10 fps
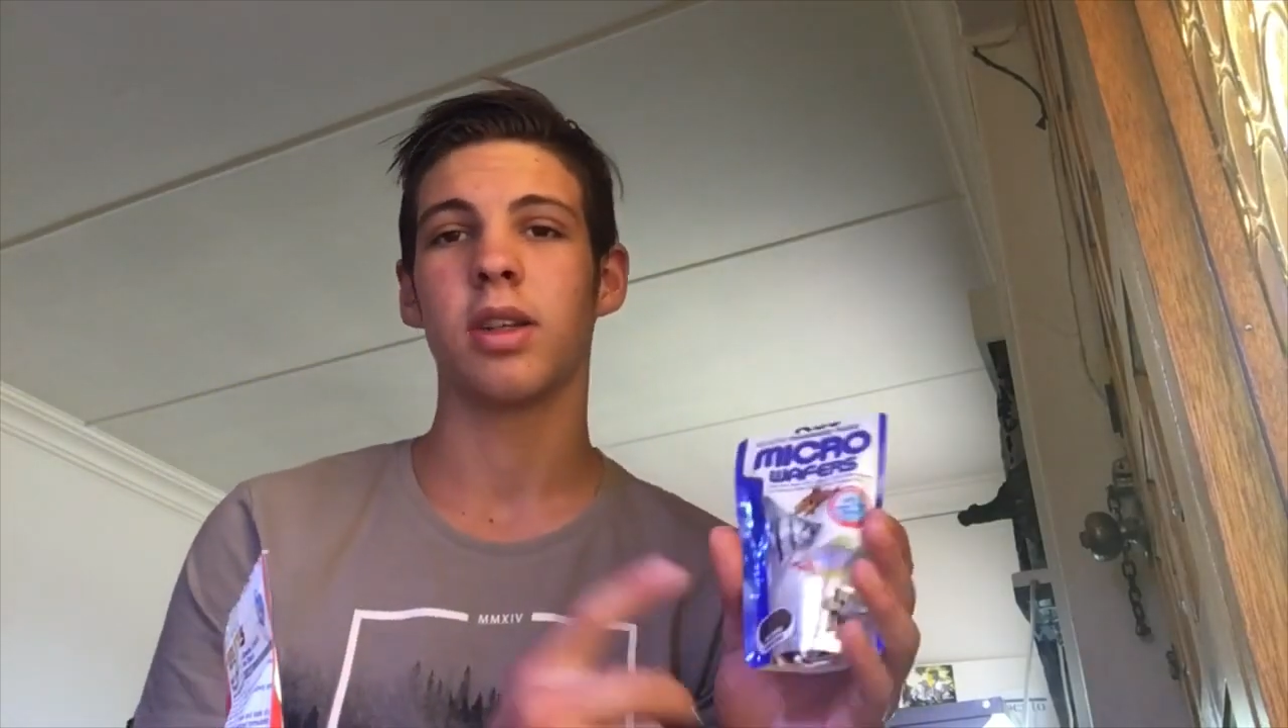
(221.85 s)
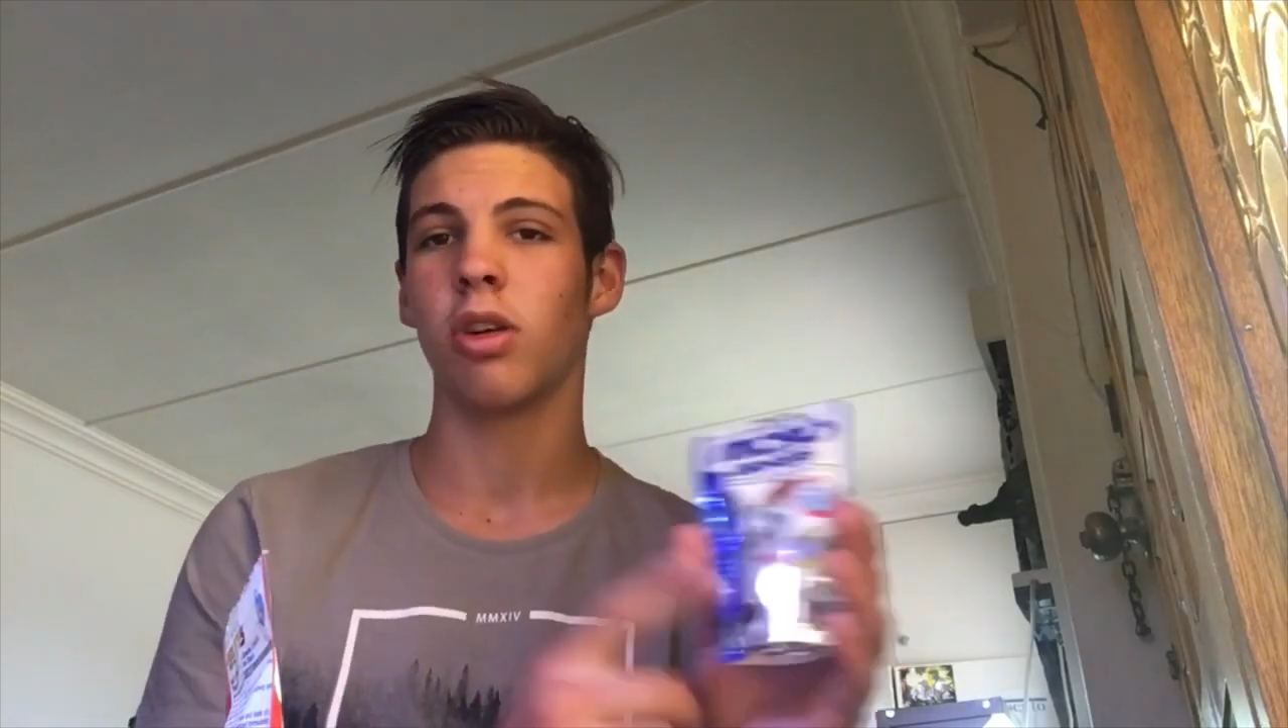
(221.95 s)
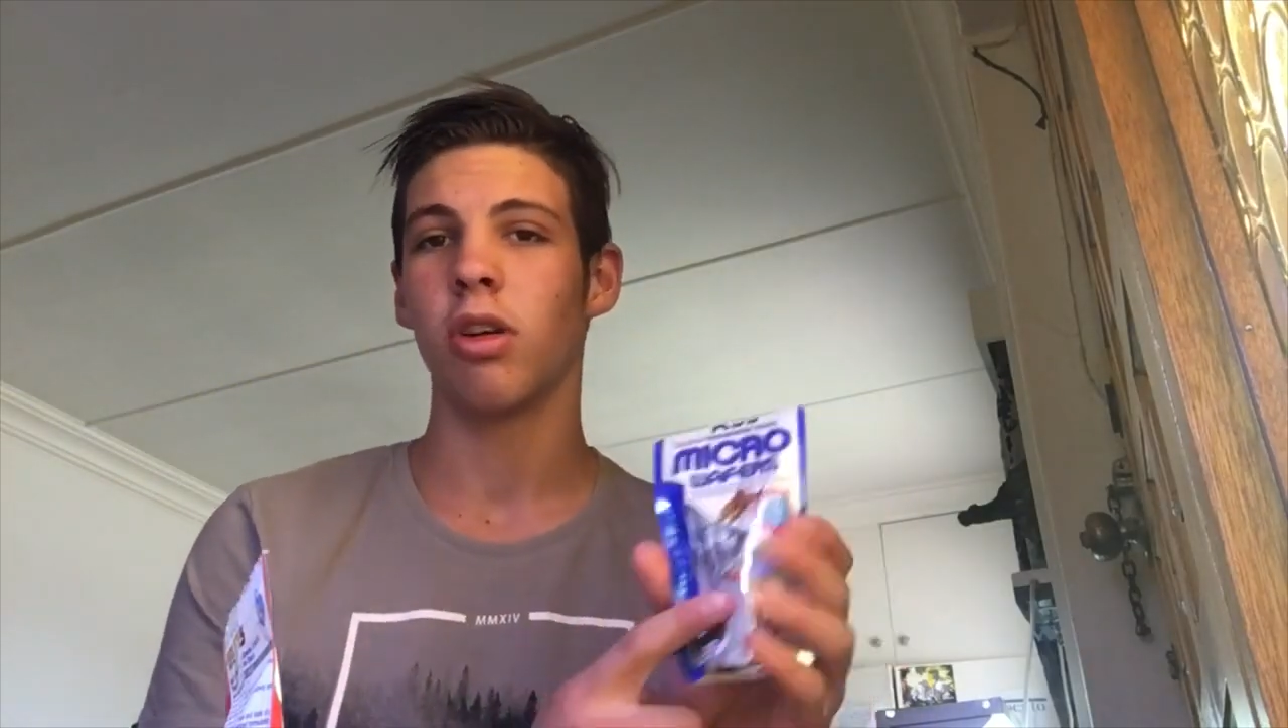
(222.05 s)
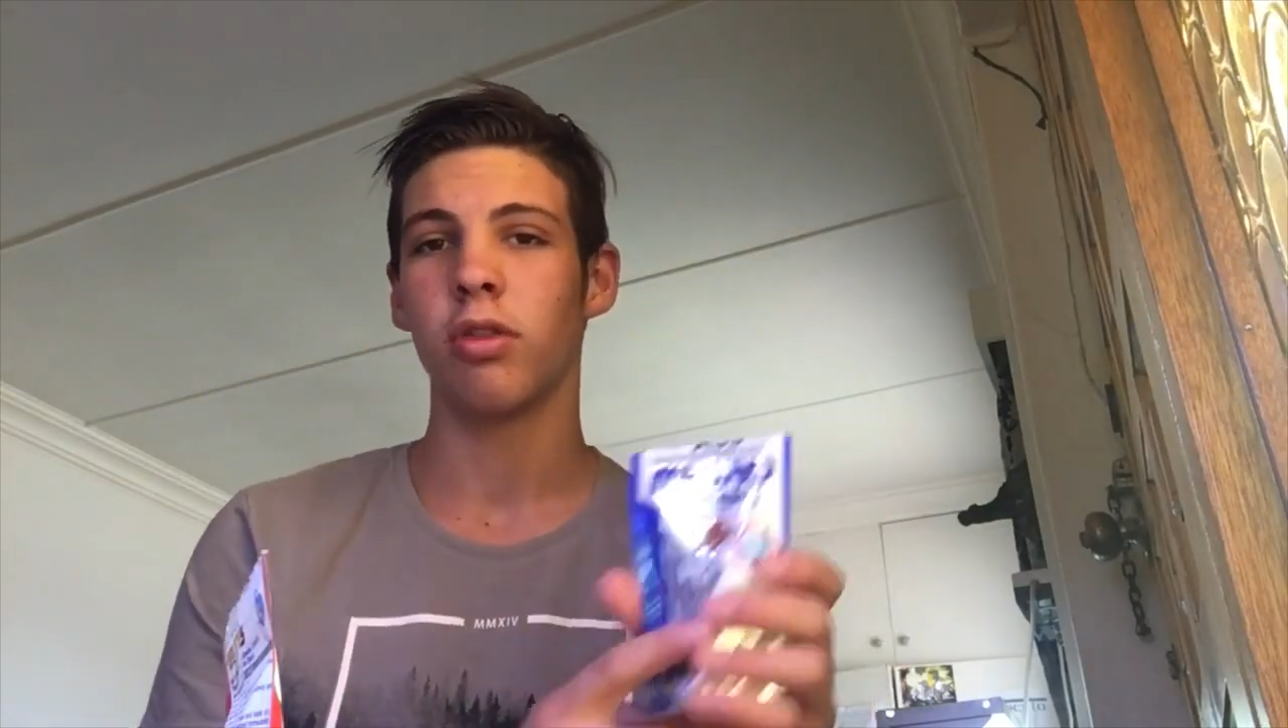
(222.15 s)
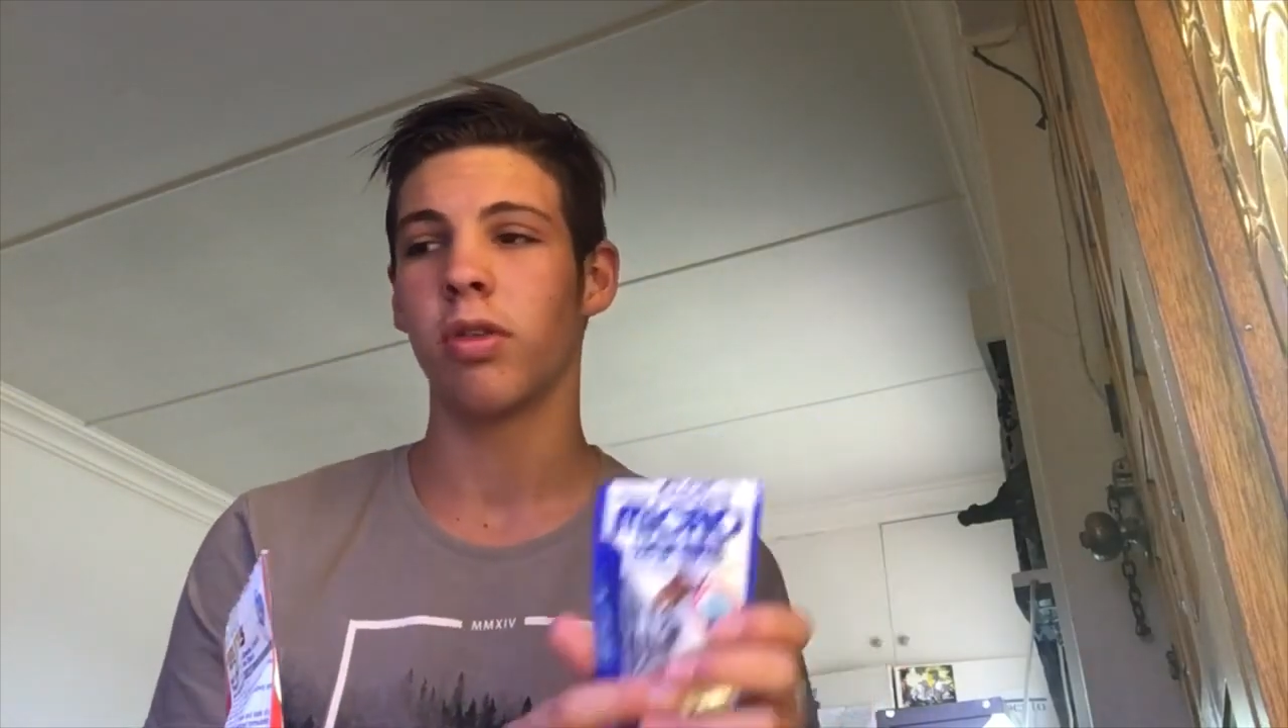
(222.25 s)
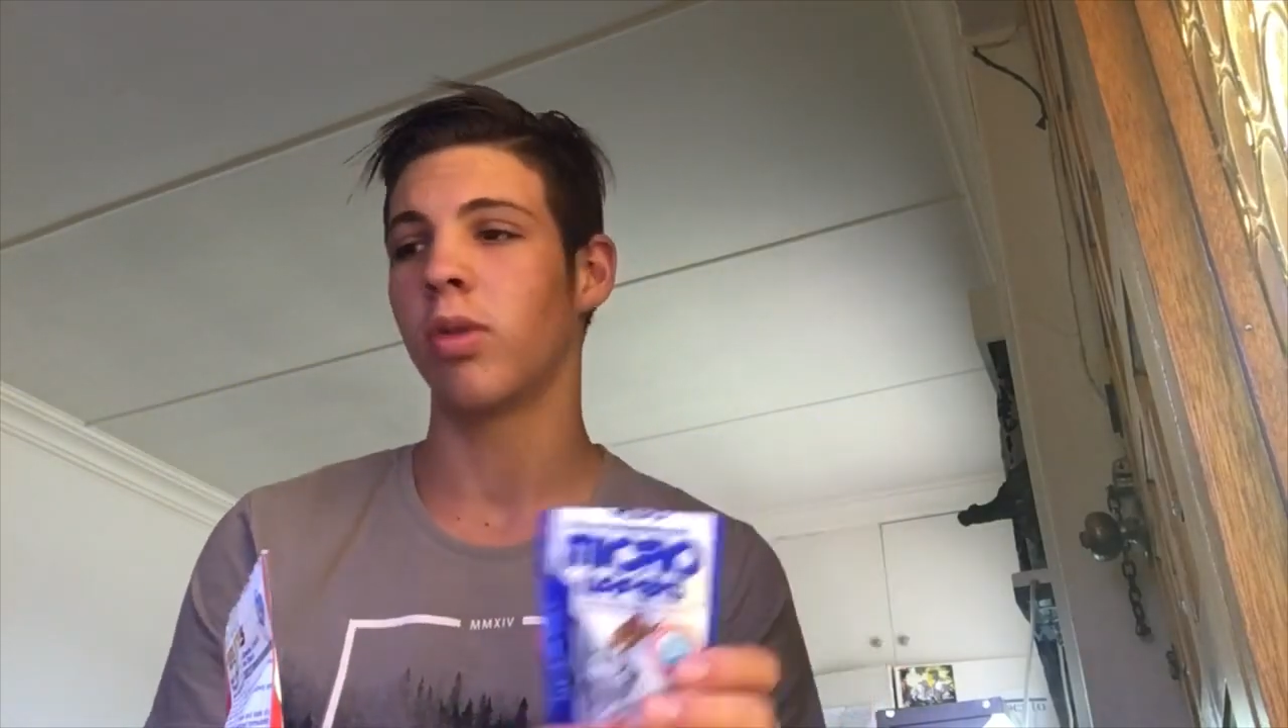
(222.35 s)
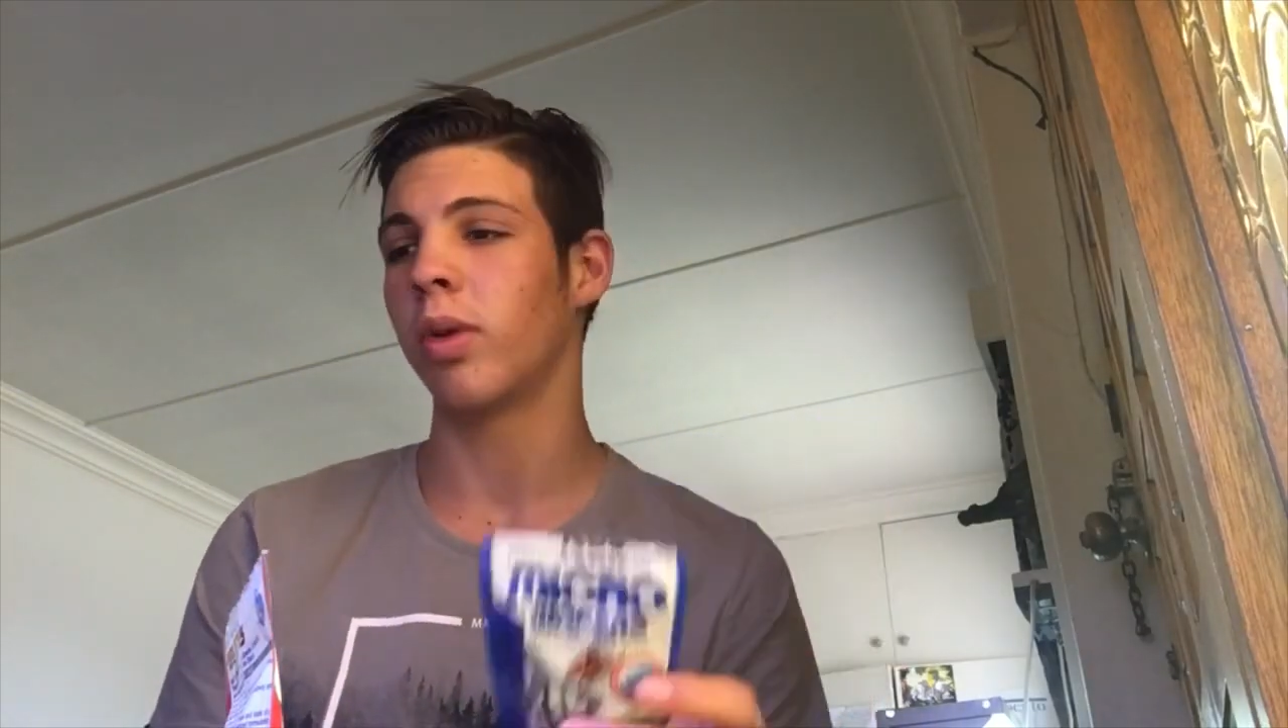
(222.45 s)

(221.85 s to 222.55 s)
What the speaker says: growth,